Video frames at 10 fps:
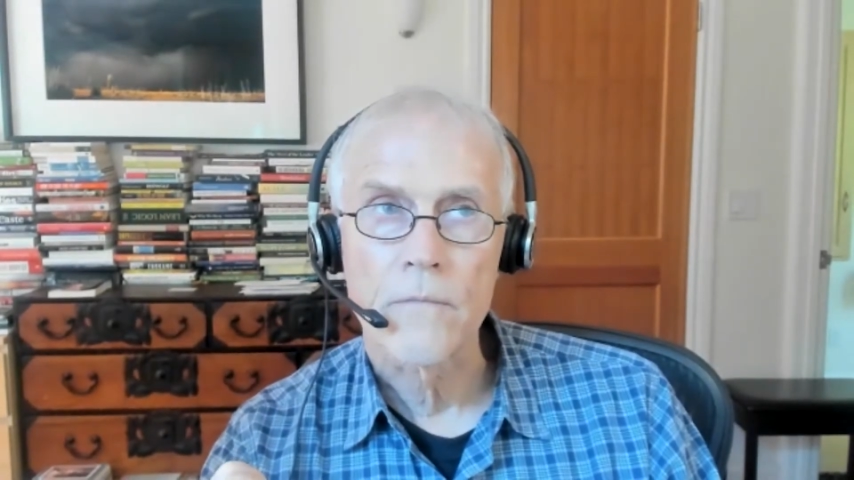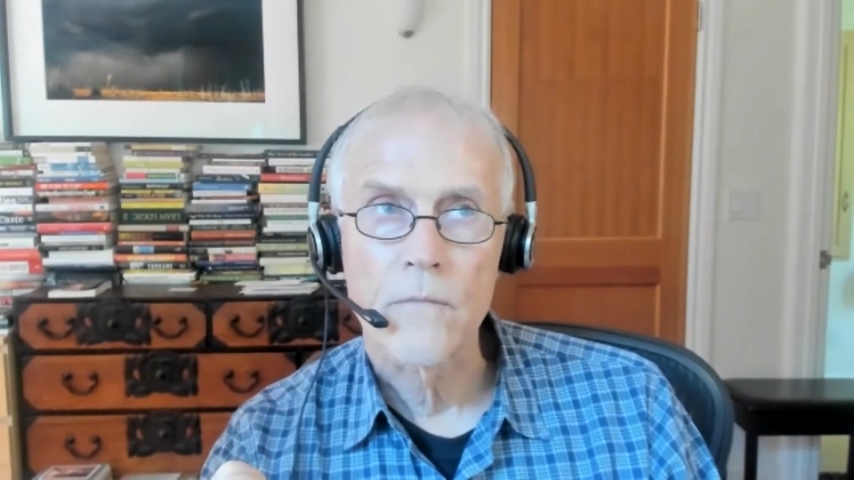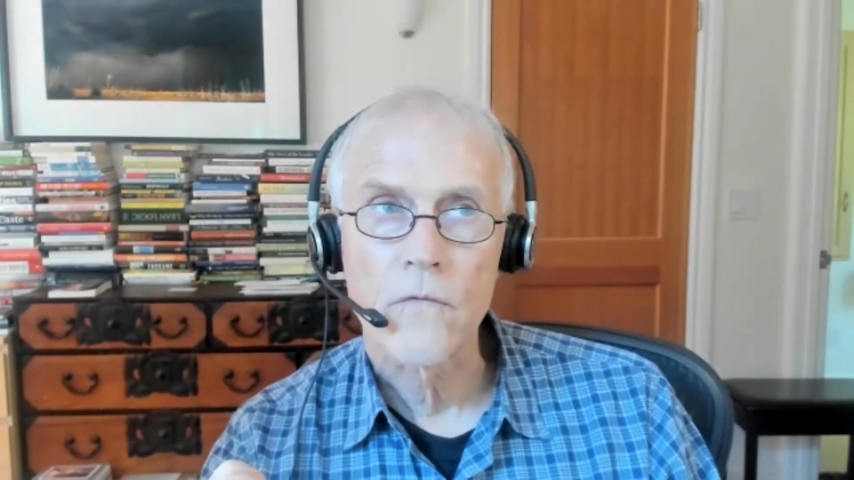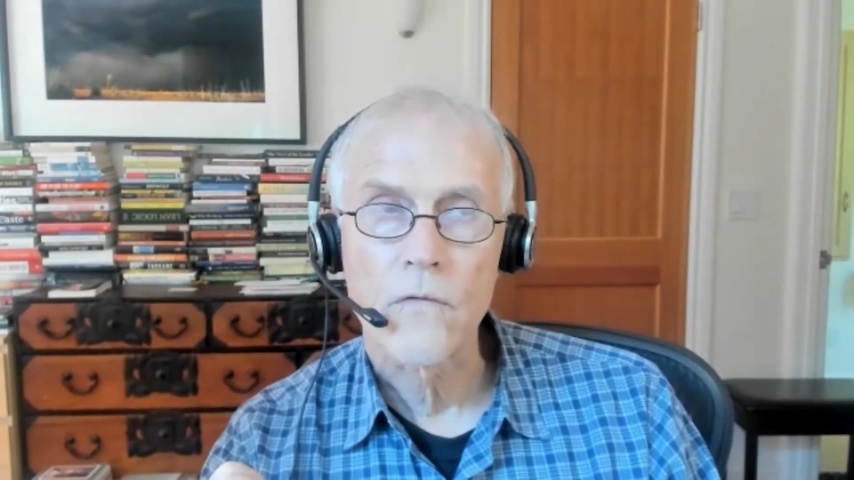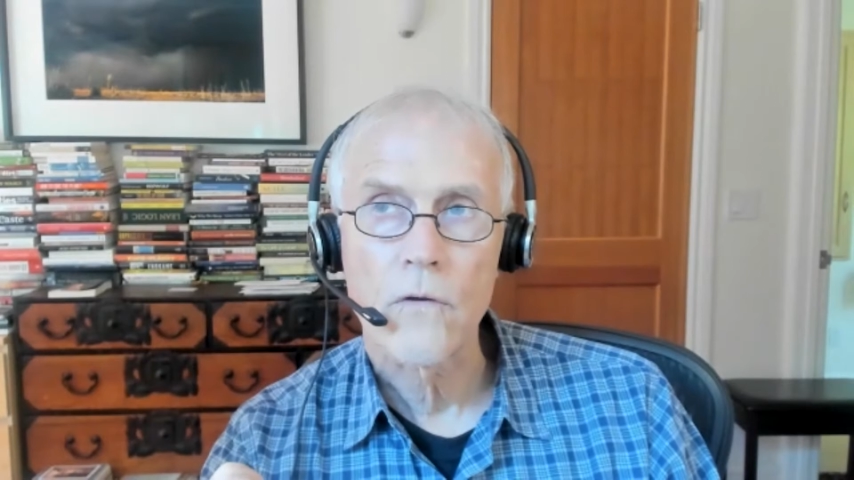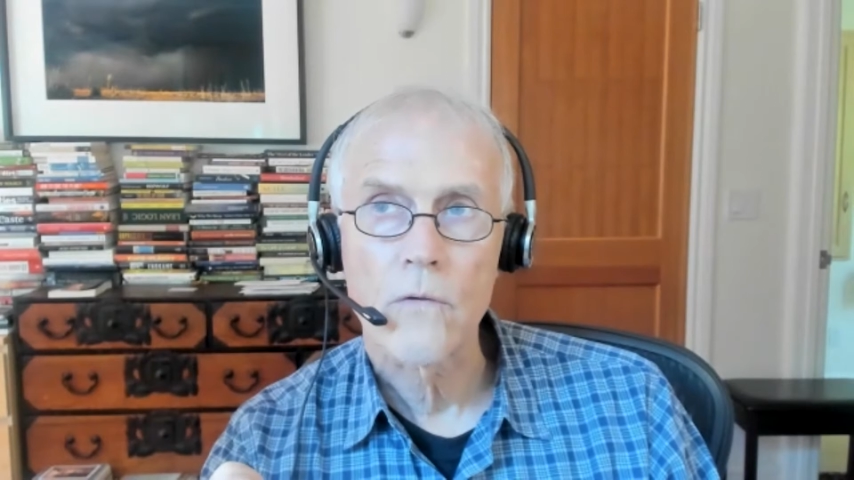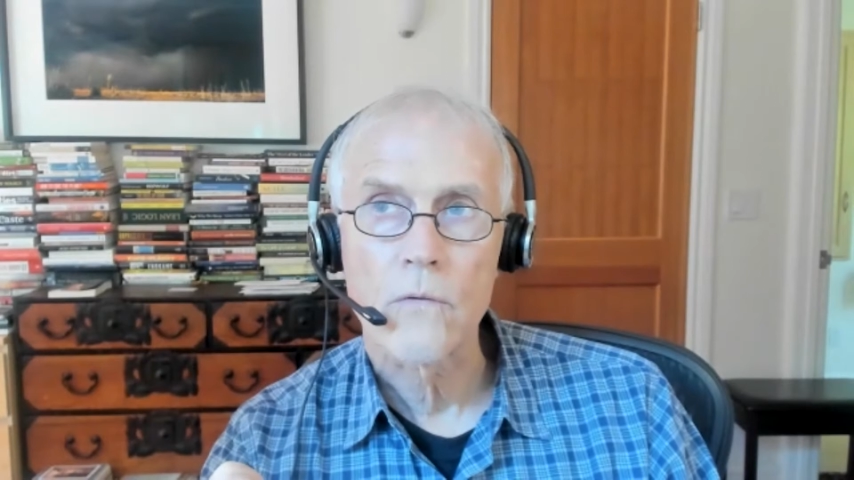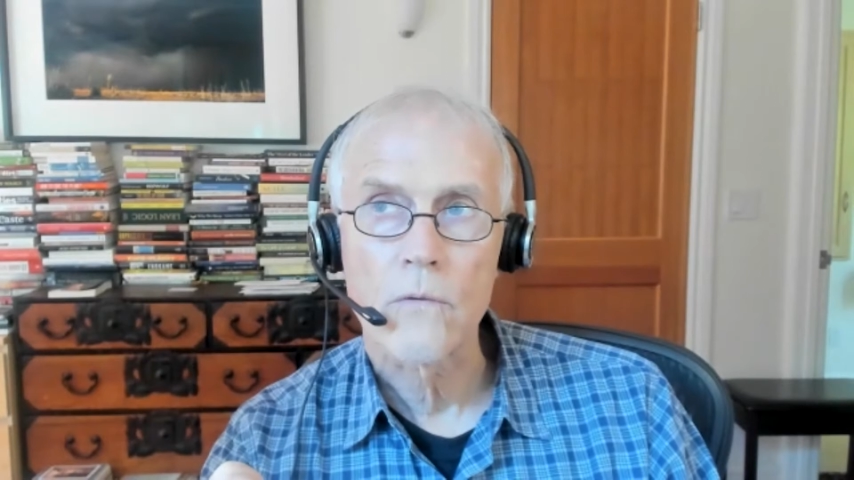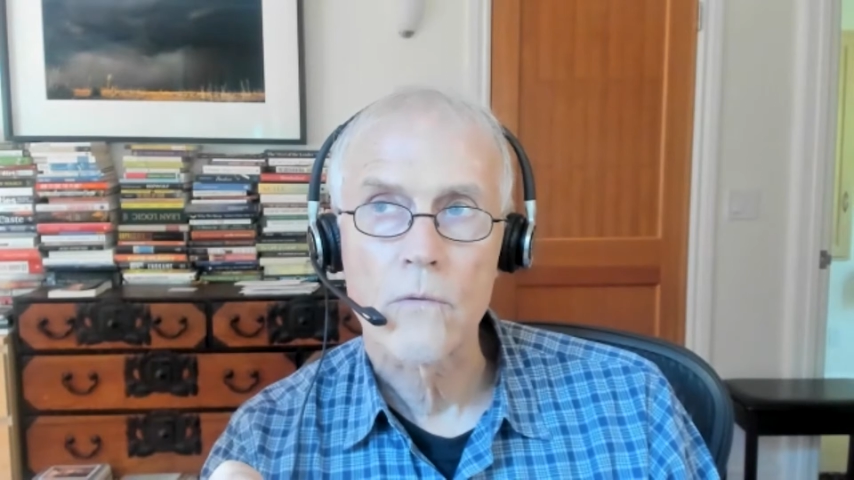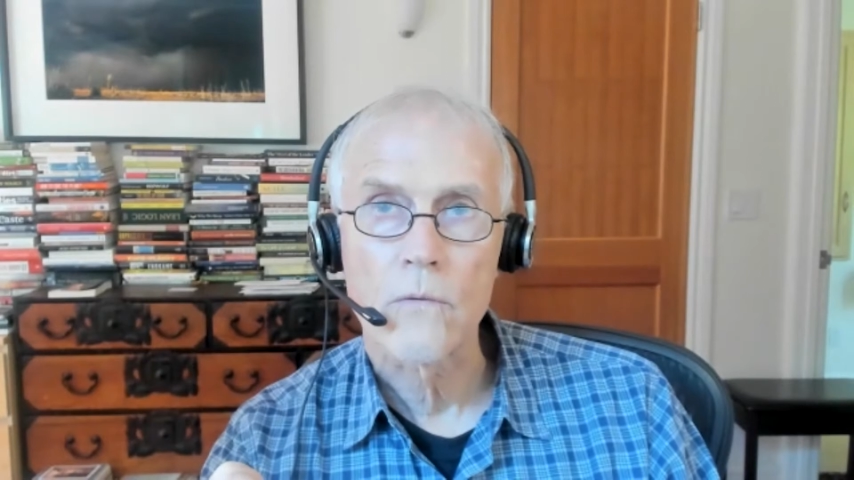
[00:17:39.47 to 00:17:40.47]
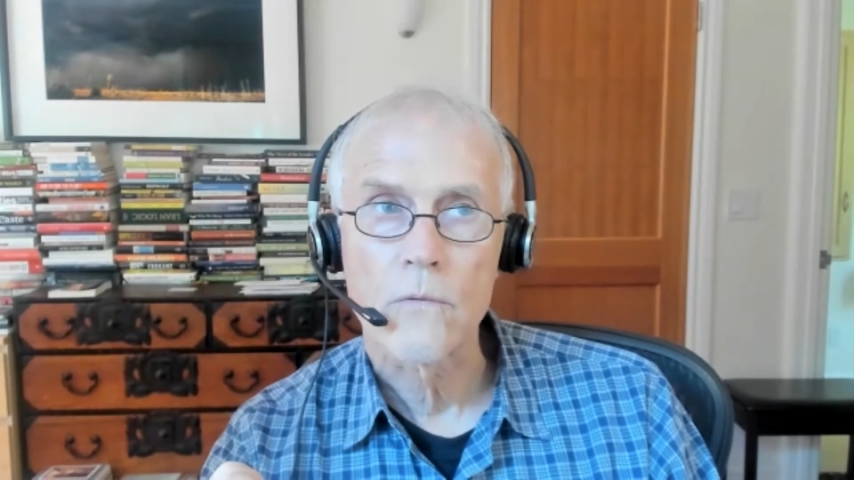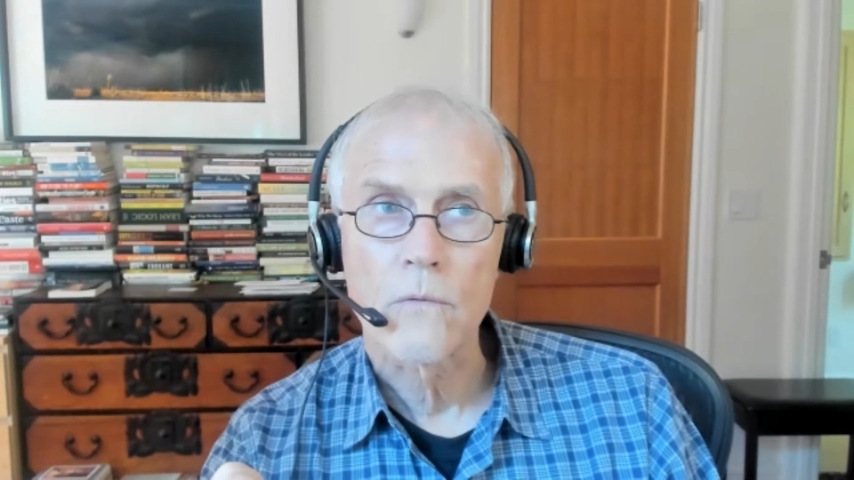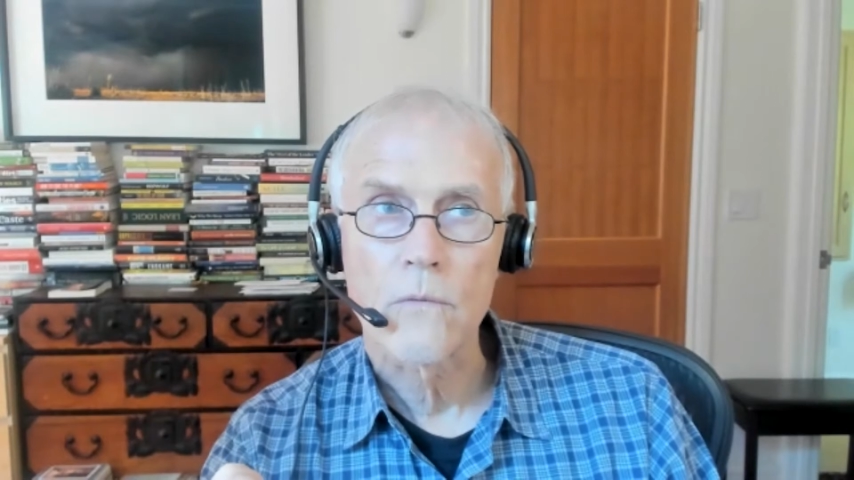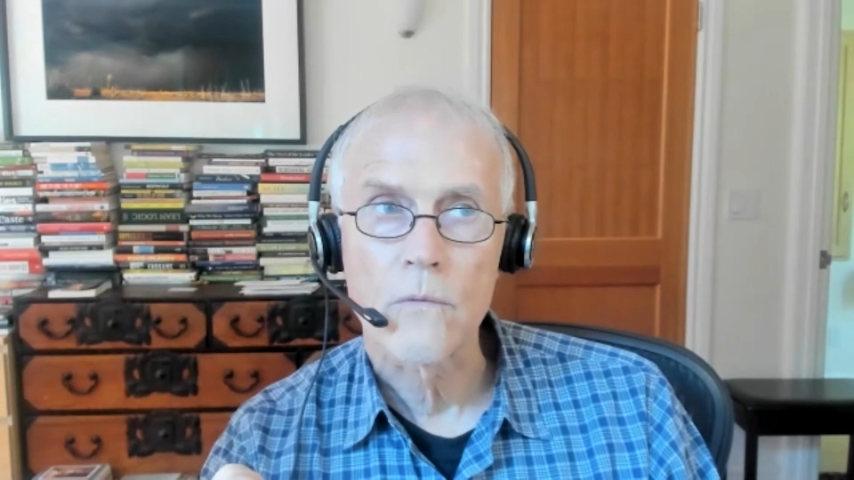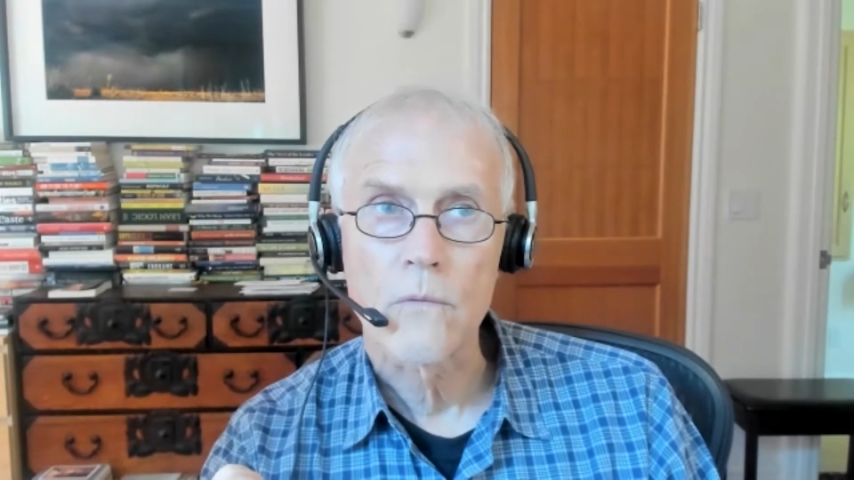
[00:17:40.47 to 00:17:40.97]

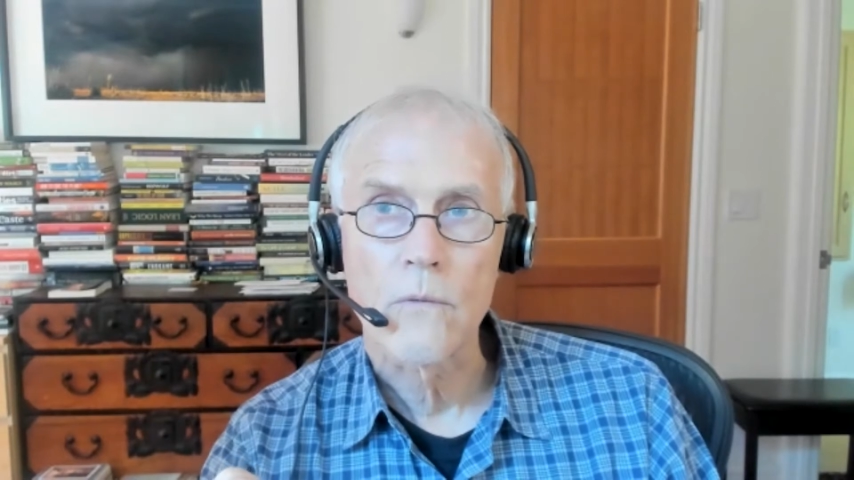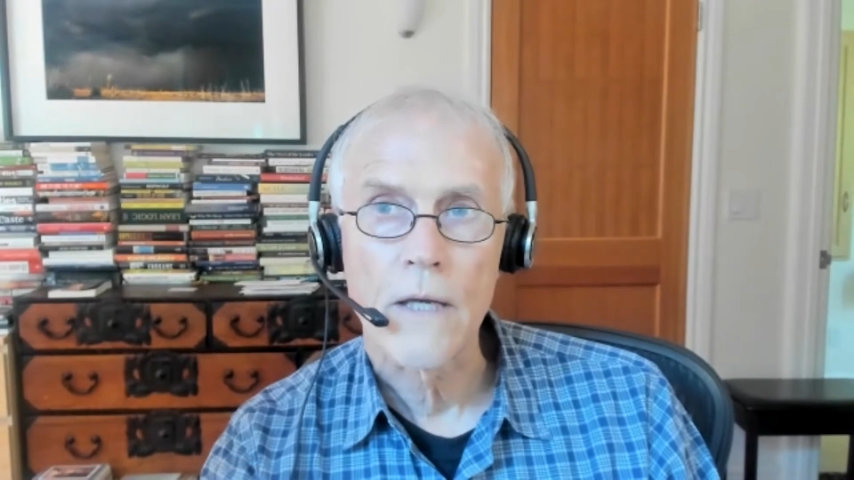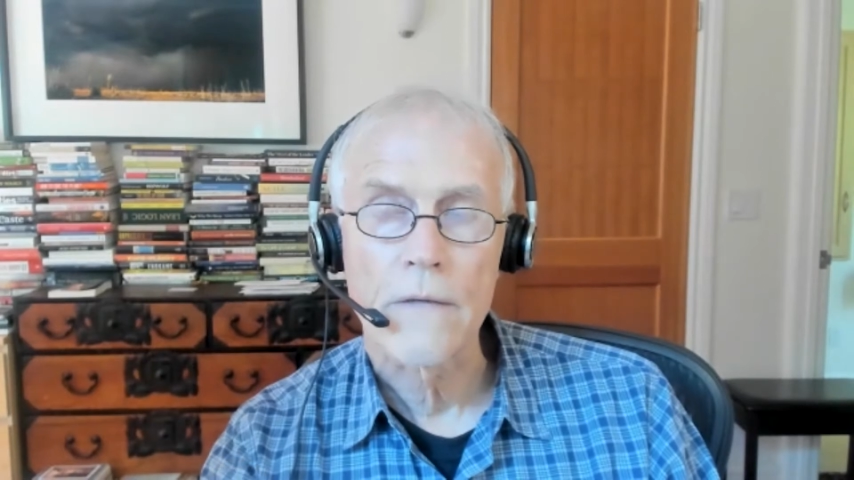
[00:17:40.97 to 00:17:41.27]
so